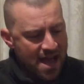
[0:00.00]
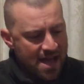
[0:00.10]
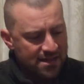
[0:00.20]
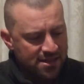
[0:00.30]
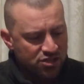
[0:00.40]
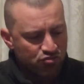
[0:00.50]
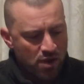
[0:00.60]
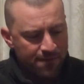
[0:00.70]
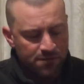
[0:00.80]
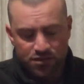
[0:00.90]
and this
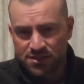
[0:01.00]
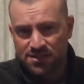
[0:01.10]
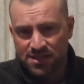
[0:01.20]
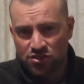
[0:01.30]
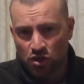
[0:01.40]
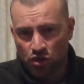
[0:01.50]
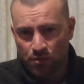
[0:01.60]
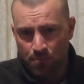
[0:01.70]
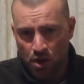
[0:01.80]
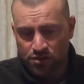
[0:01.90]
rifle just ticked all the
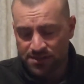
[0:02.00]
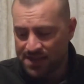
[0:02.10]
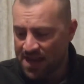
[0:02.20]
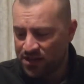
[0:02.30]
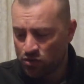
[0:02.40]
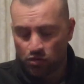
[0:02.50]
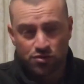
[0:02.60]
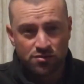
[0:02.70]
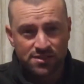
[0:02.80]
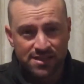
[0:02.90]
boxes, and it
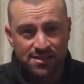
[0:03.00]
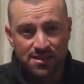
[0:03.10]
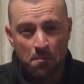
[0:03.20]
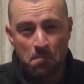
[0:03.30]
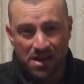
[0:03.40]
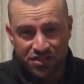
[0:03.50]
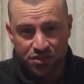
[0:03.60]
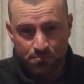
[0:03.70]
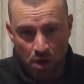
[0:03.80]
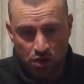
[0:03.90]
also ticked the
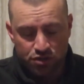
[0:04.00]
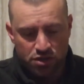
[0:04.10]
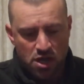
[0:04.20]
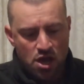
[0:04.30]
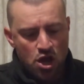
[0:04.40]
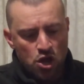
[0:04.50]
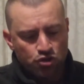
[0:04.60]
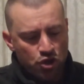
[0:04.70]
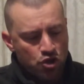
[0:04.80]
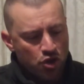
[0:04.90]
budget box.
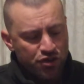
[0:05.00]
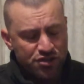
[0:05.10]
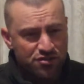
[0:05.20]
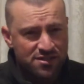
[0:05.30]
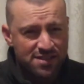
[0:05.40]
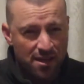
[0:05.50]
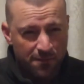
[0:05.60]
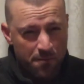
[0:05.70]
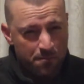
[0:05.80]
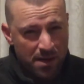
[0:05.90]
So I got this on sale
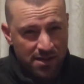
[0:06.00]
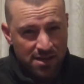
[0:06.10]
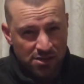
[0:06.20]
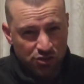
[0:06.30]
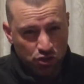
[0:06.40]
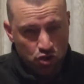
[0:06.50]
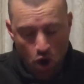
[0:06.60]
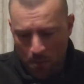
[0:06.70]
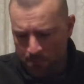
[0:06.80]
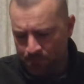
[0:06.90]
from
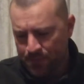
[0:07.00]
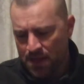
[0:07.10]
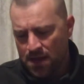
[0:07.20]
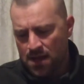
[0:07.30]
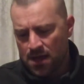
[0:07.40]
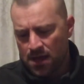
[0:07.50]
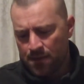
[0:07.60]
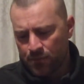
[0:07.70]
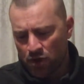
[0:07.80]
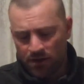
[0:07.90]
pelletguns.com.
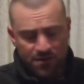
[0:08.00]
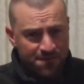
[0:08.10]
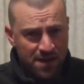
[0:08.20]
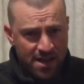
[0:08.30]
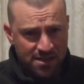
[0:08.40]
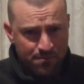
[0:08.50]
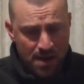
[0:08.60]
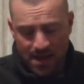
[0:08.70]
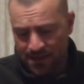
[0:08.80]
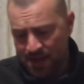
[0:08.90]
Not affiliated
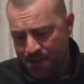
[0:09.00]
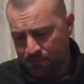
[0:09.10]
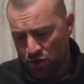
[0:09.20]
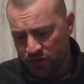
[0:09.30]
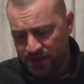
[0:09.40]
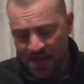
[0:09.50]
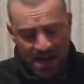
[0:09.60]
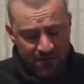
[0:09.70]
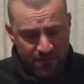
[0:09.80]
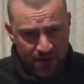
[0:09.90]
by them, not getting
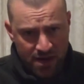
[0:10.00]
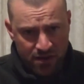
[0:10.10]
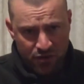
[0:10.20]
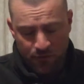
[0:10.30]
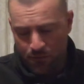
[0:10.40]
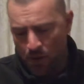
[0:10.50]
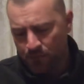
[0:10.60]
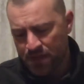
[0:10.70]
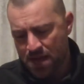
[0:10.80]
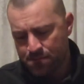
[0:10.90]
anything from
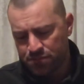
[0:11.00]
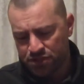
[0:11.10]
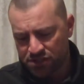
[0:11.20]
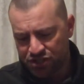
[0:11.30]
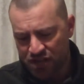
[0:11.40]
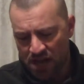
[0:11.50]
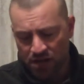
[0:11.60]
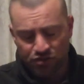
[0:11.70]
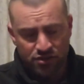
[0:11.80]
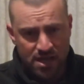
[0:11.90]
them, just a shout
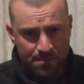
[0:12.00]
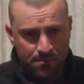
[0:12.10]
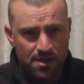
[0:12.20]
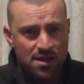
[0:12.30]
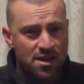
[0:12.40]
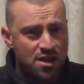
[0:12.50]
out to them.